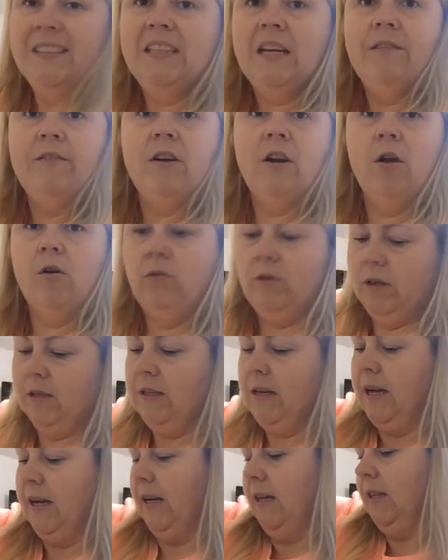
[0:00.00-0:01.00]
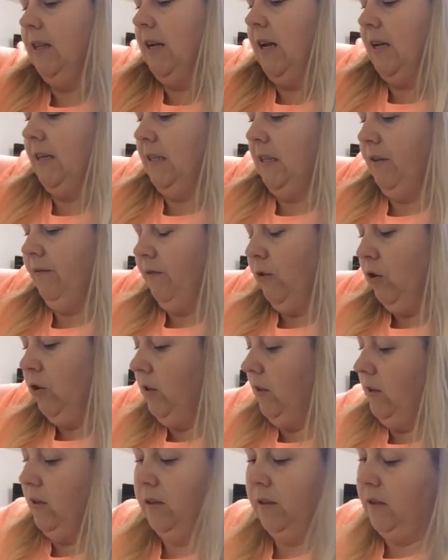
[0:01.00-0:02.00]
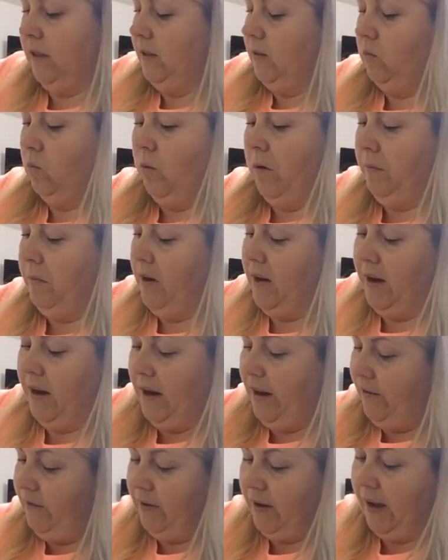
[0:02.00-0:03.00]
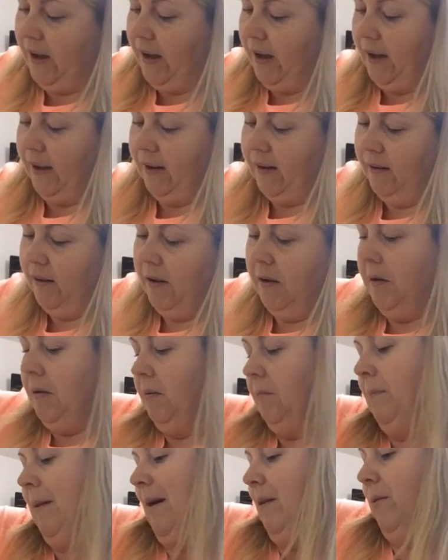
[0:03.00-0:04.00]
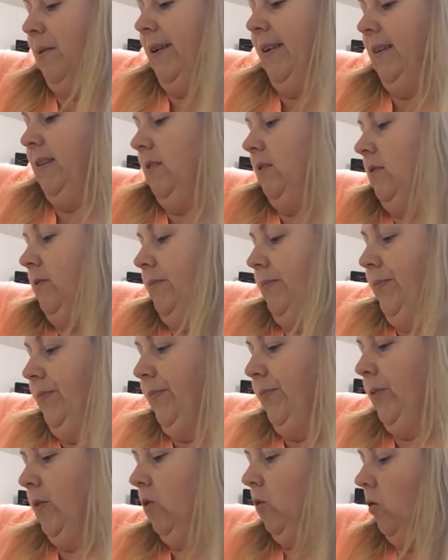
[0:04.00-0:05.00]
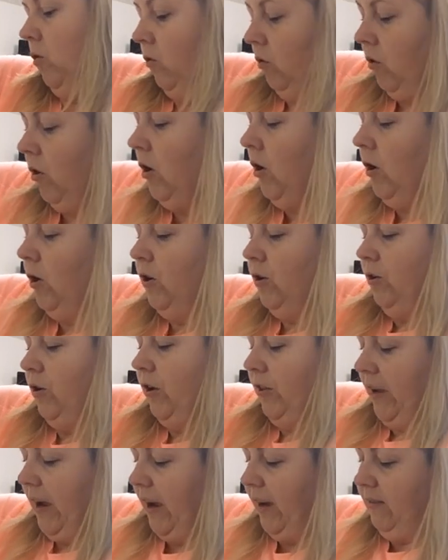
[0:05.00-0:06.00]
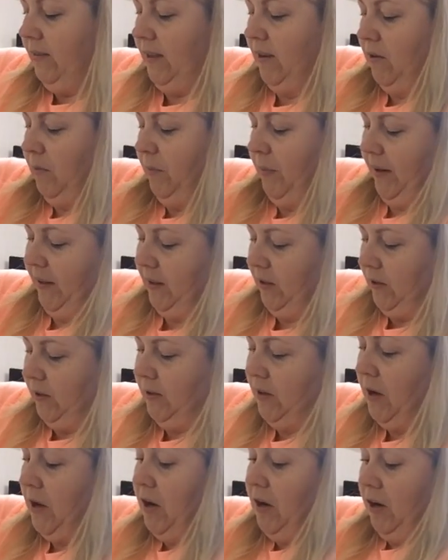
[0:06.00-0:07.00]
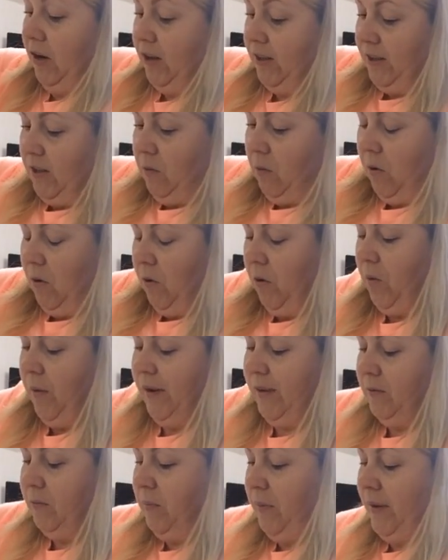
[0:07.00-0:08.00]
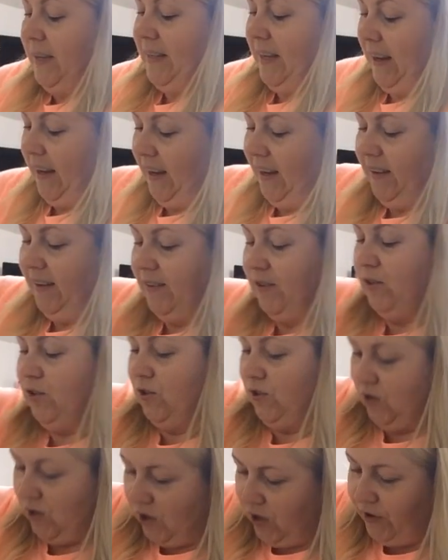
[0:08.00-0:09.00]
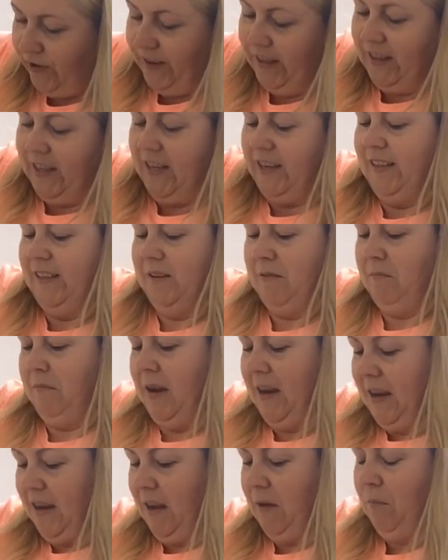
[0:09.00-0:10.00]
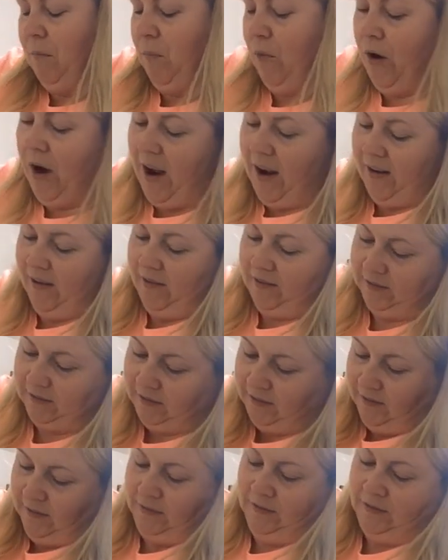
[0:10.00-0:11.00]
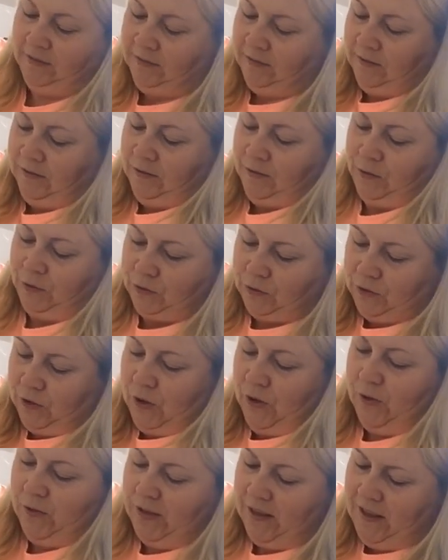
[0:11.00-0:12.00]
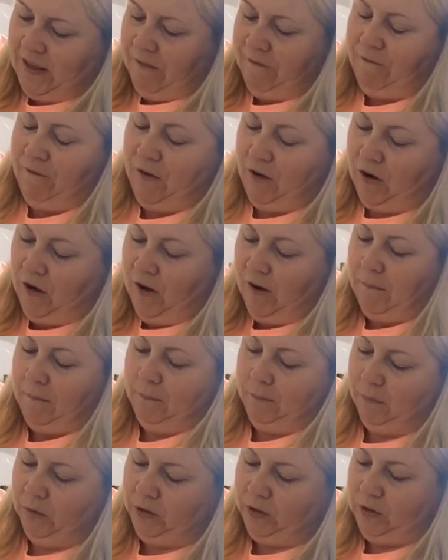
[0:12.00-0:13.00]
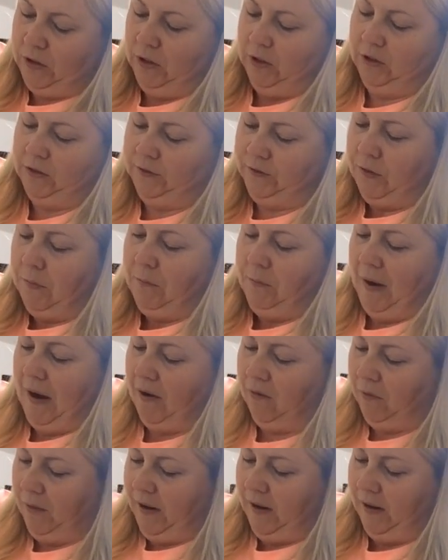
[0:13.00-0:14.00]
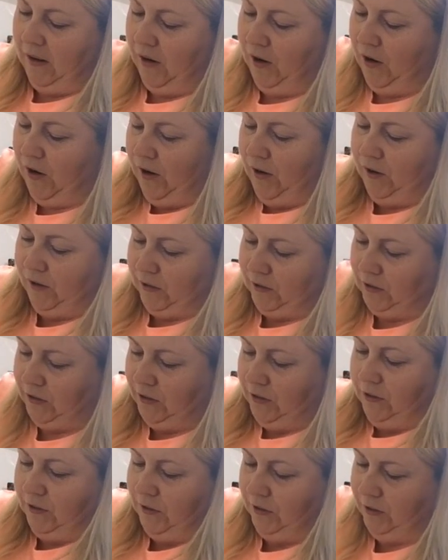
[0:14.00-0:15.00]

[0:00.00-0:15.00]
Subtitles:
Do you ever notice, like in the 1940s and things, women never had bat wings? Or, not that I've seen on pictures, because they were always busy stirring things and making bread and using that forgotten muscle the bat wing occurs.